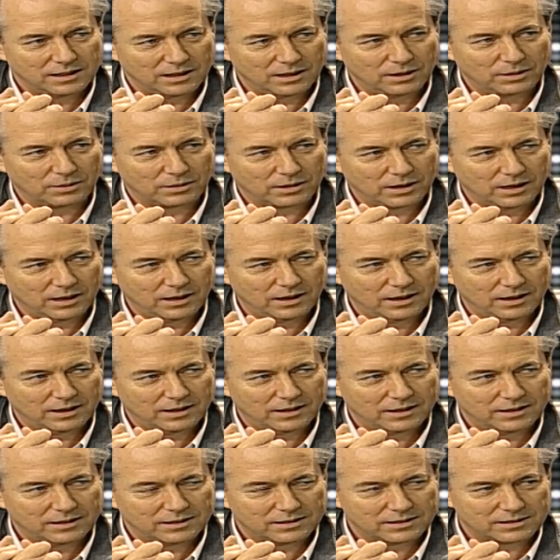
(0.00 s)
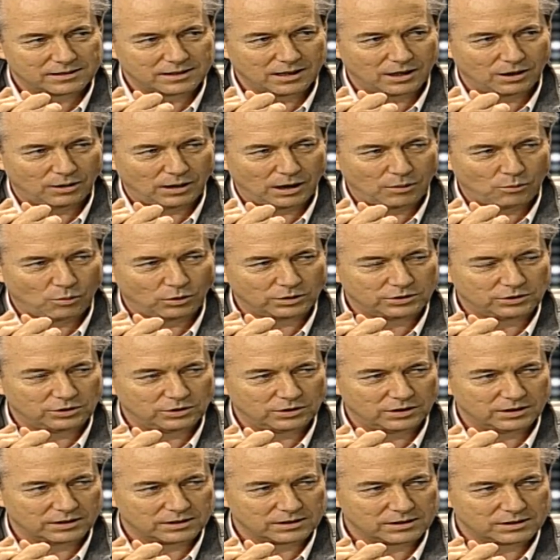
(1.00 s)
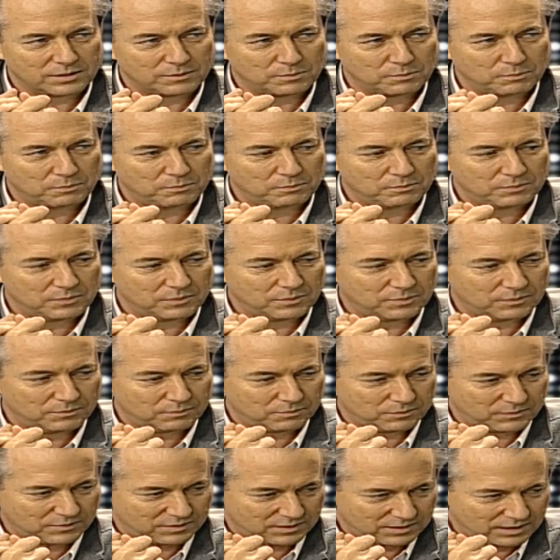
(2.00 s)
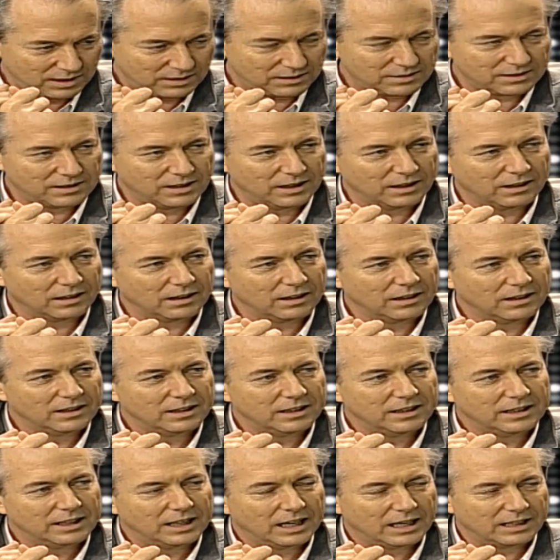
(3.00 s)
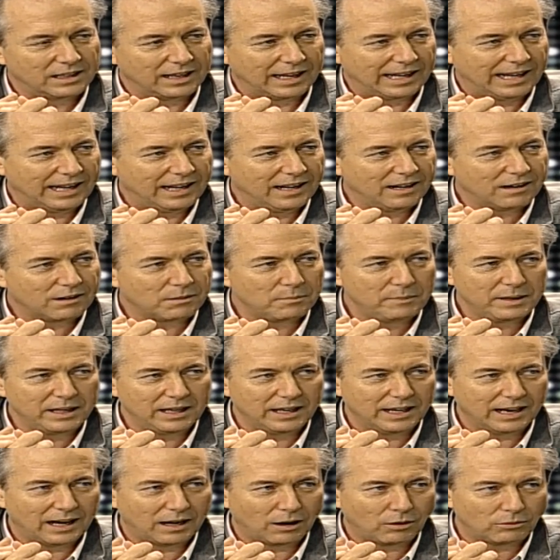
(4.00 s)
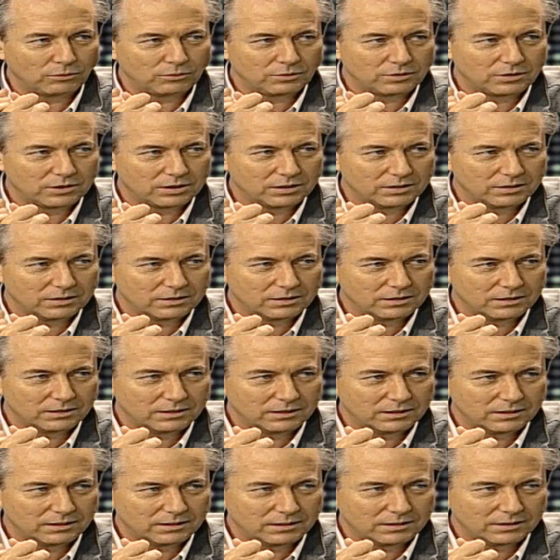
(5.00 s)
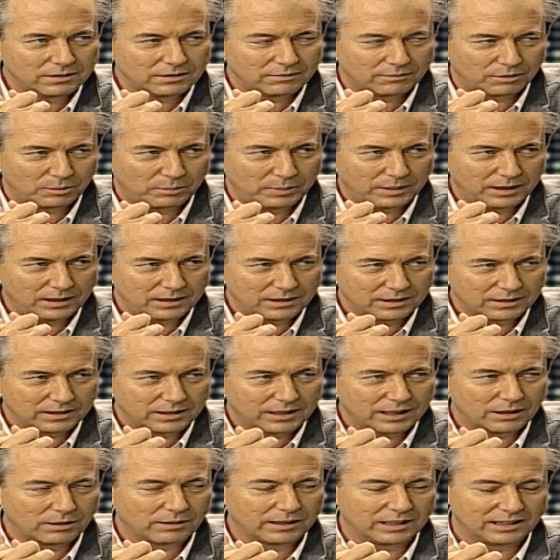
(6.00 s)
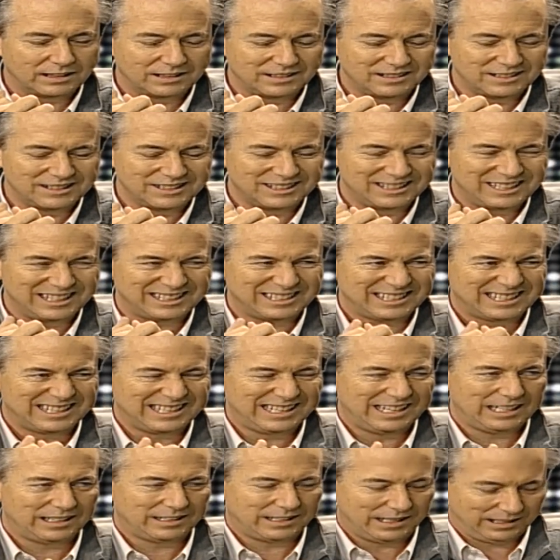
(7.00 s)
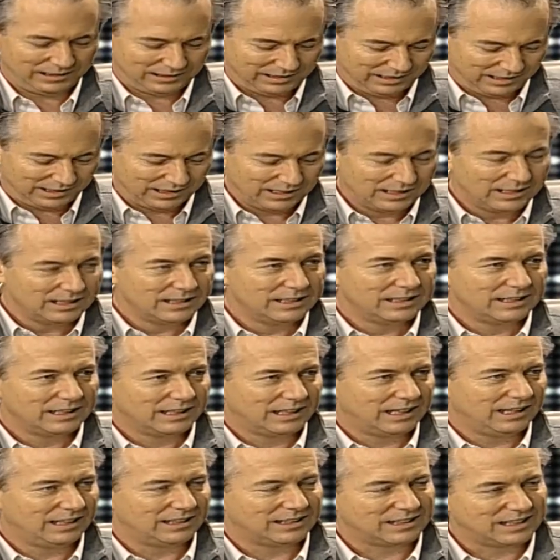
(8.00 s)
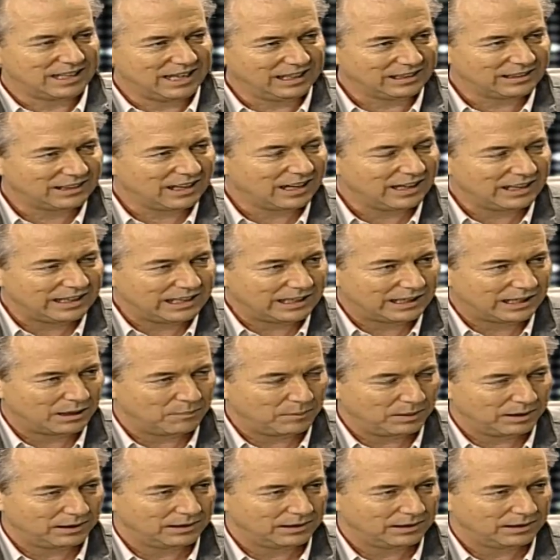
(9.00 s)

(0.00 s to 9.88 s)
Okay? So I want you to sit still and to hear me out. Okay. Repeat. Quiero que estés que, quedes quieta y que